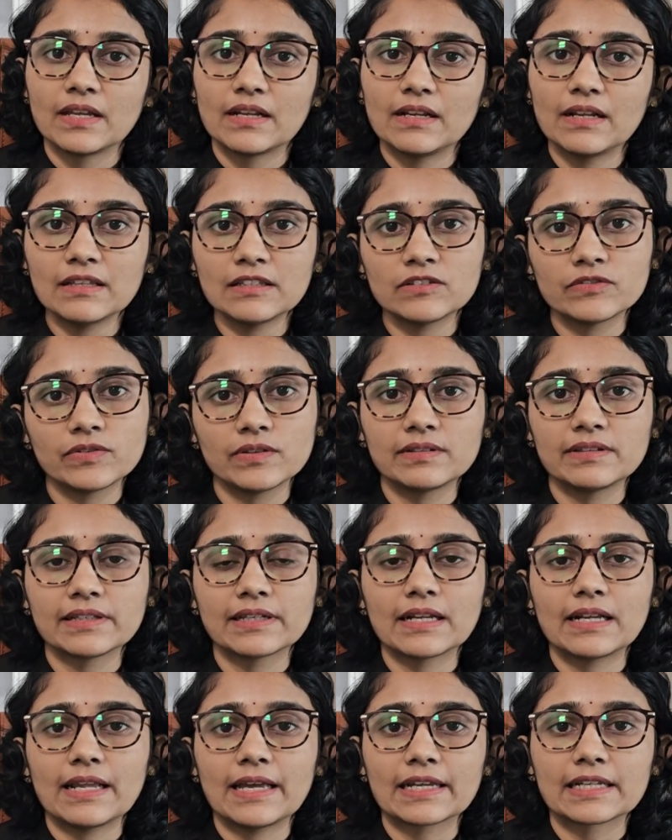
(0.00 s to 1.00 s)
Less
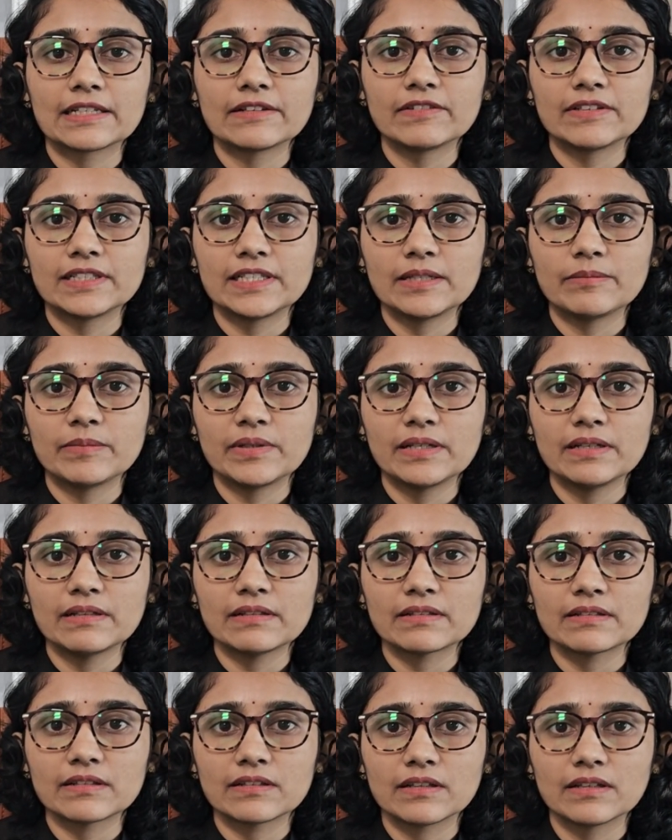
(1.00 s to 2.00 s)
physical activity
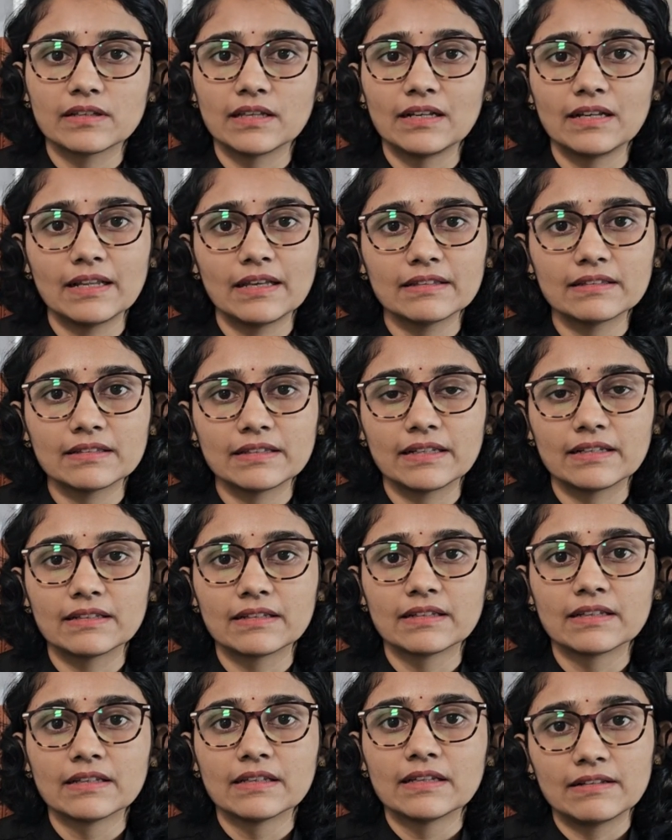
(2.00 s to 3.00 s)
means less
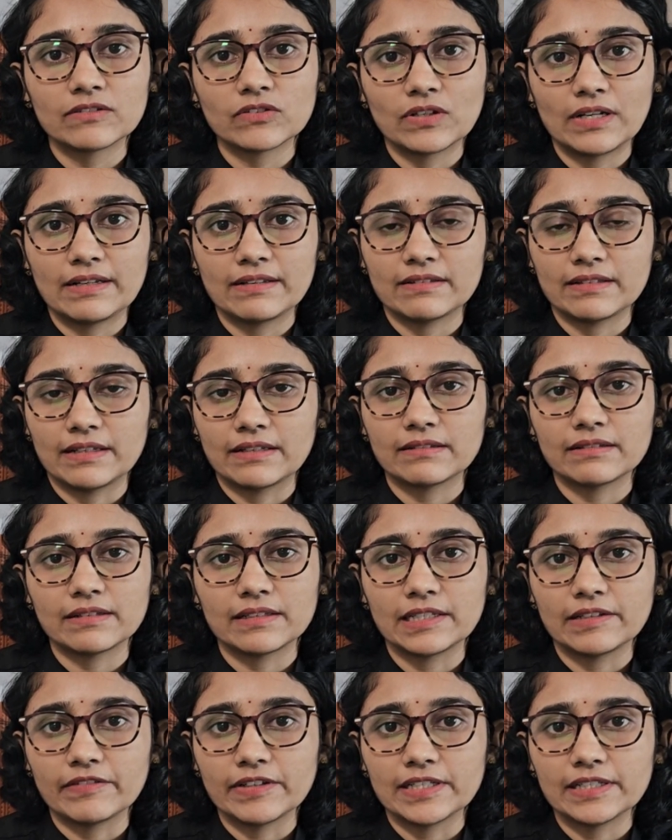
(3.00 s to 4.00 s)
insulin
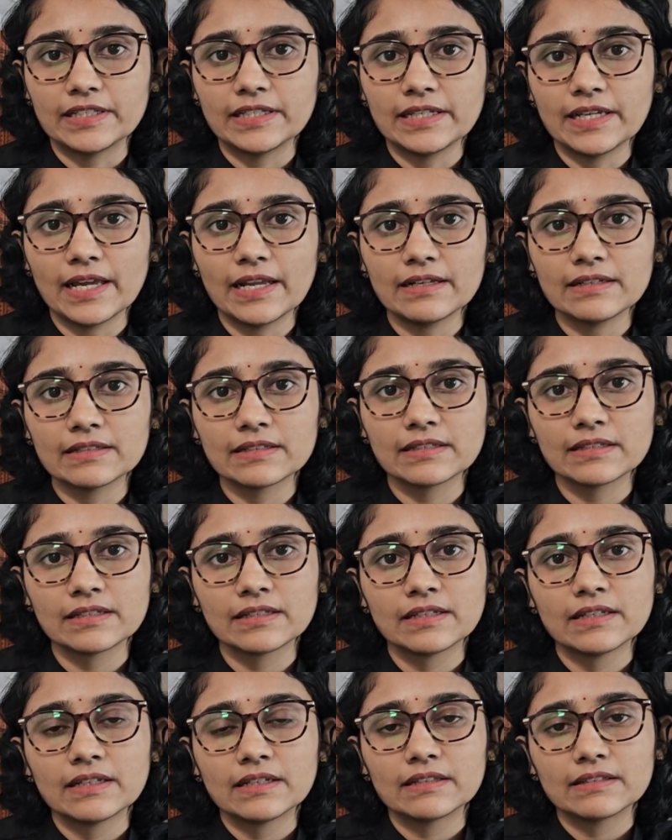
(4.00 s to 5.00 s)
sensitivity and
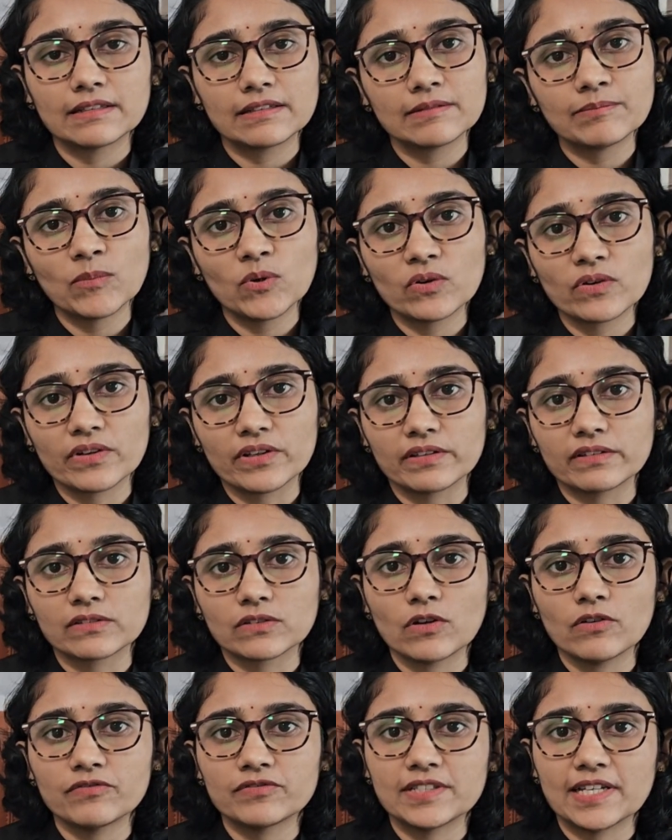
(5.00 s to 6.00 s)
the more
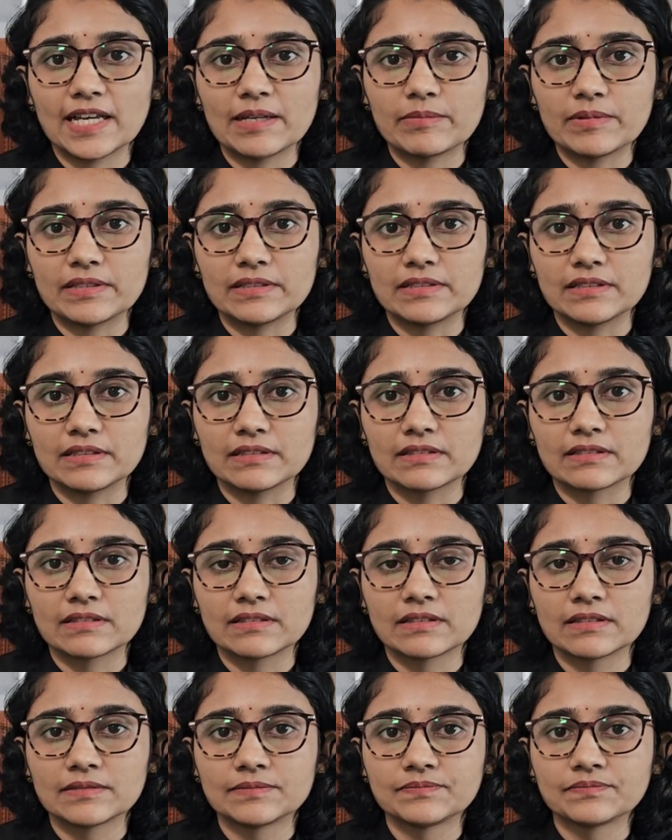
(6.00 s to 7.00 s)
risk of
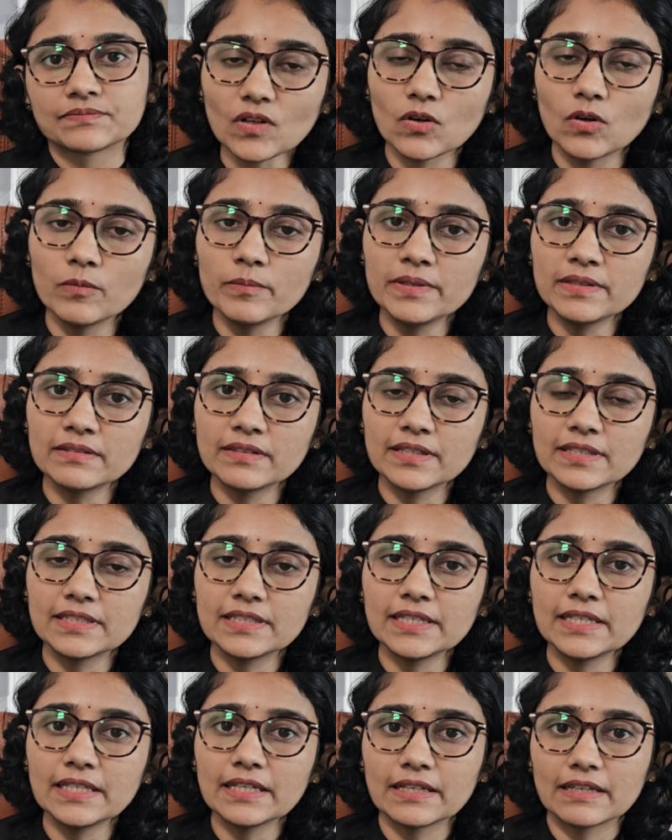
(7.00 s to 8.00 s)
diabetes.
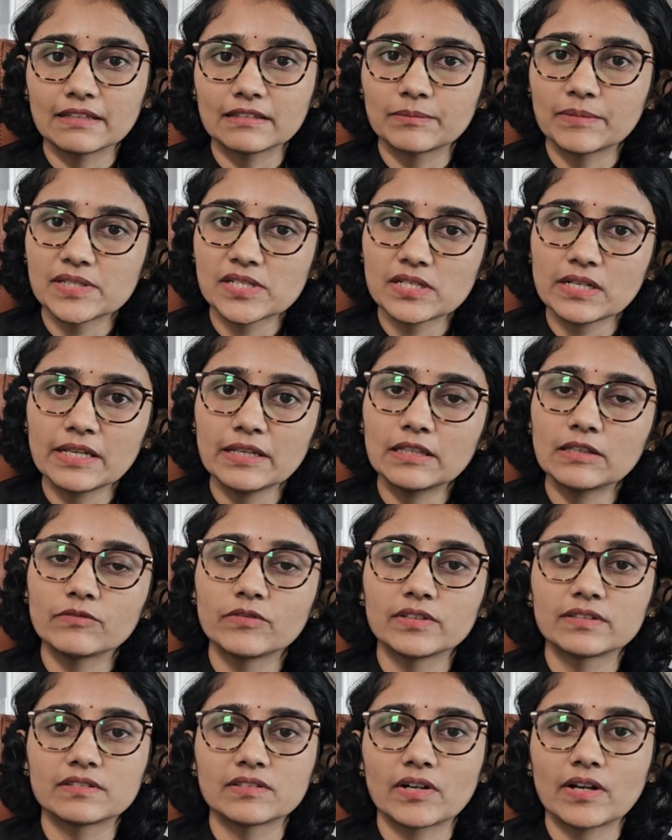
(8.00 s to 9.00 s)
Obesity, especially the
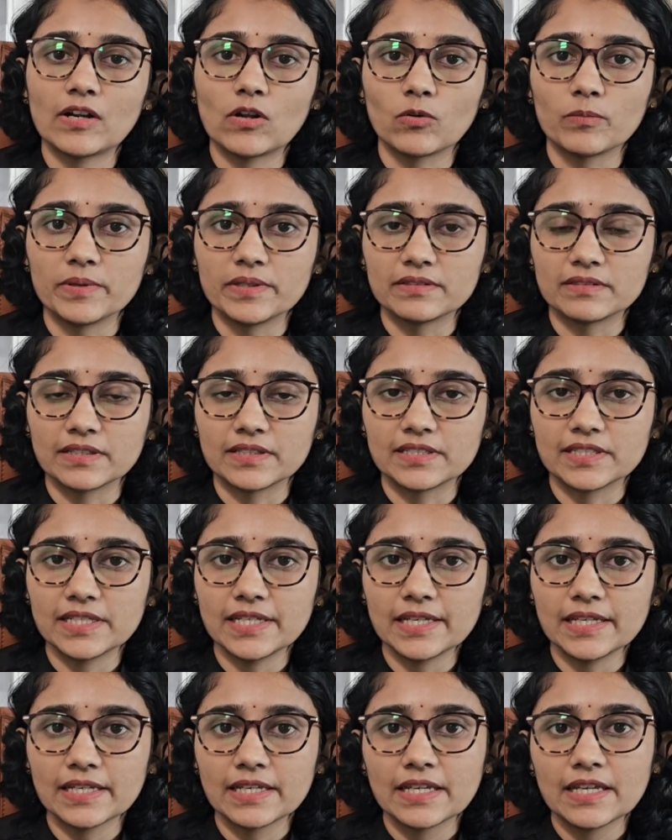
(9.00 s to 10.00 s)
visceral
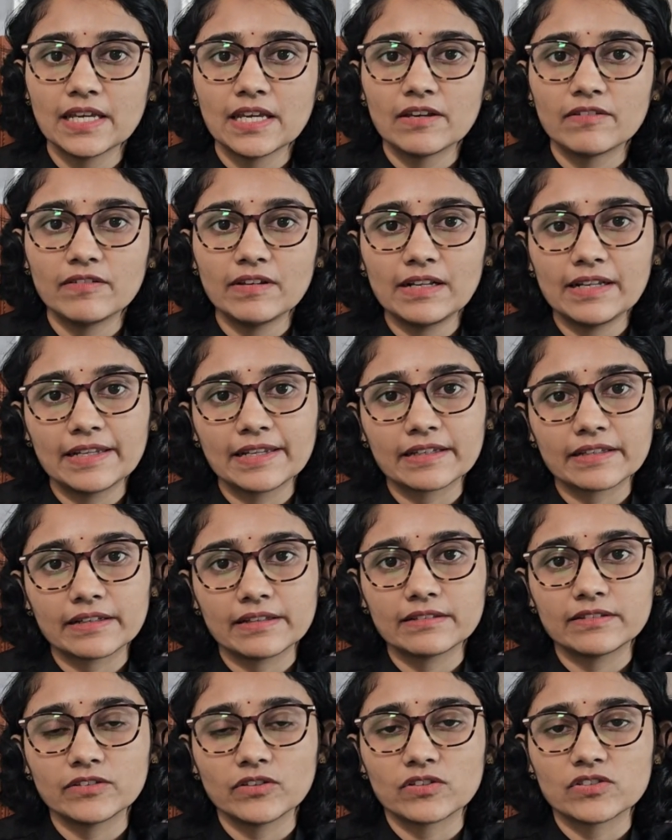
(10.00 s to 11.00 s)
obesity, will
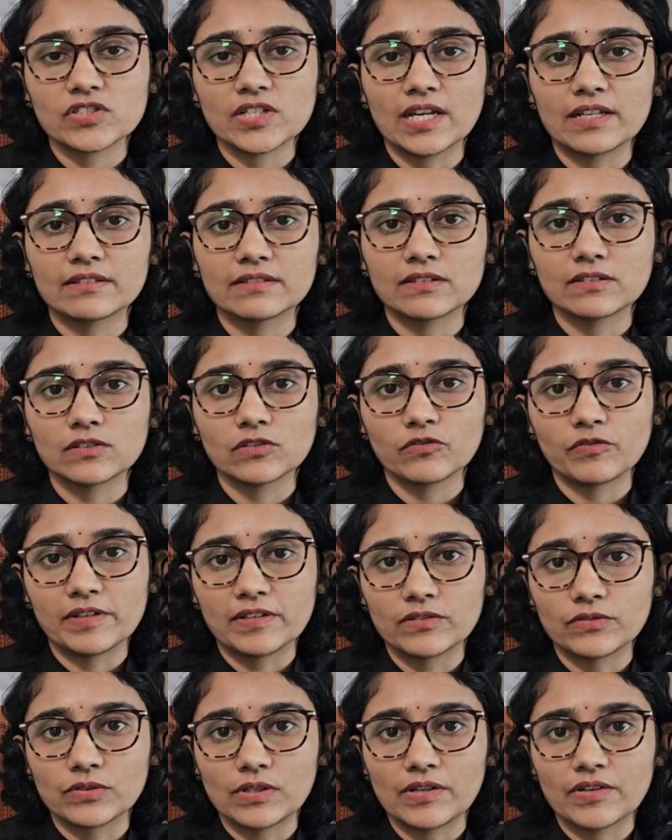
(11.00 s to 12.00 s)
increase your chances of
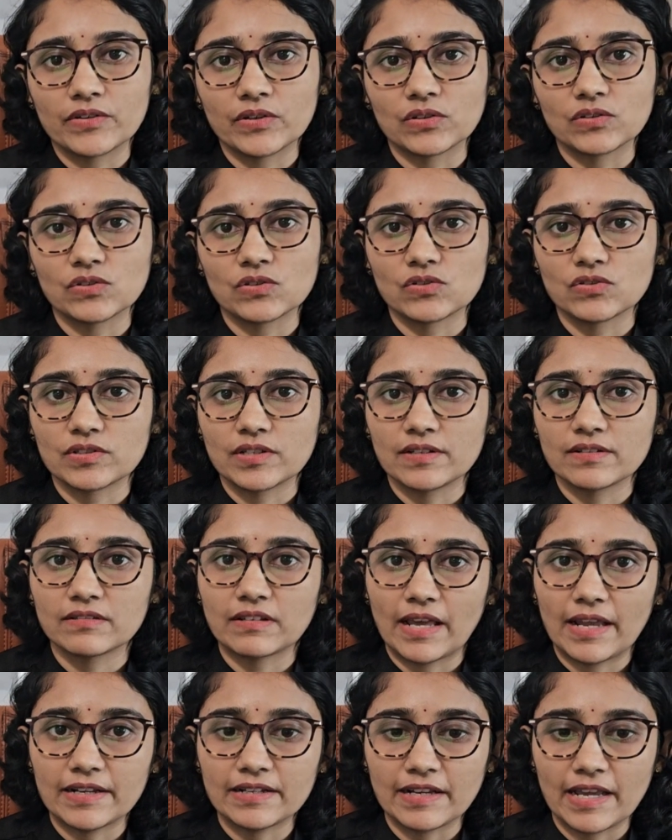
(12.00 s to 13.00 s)
insulin
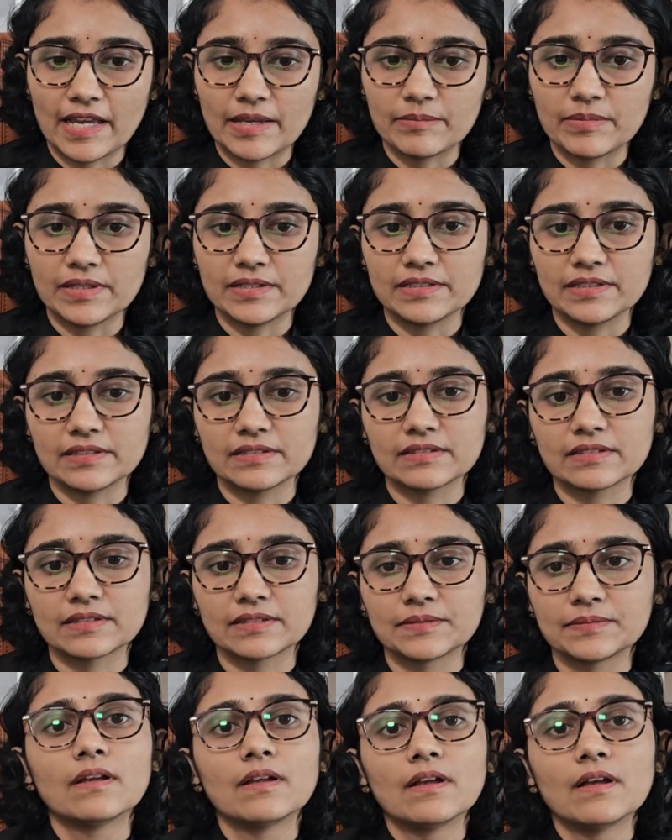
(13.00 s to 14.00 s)
resistance and
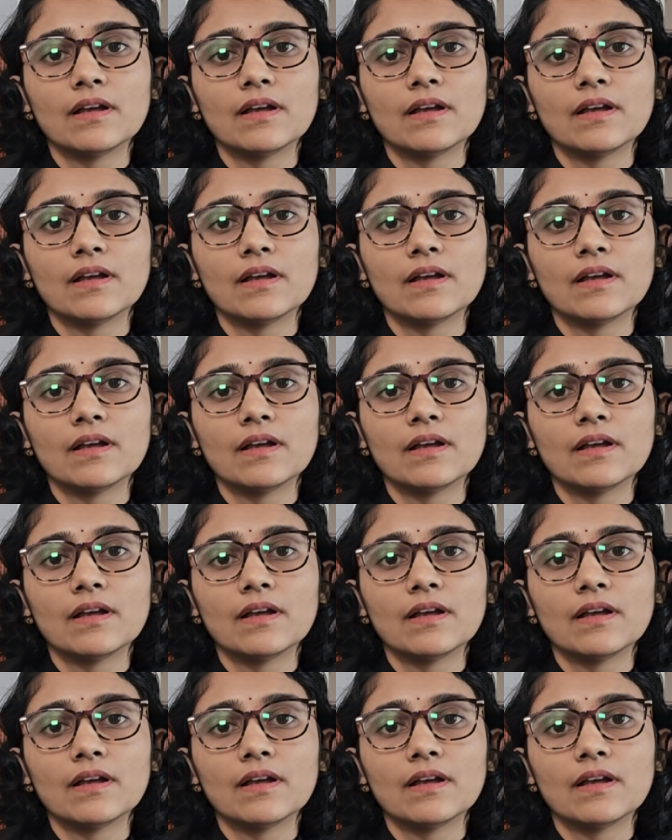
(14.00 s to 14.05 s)
diabetes.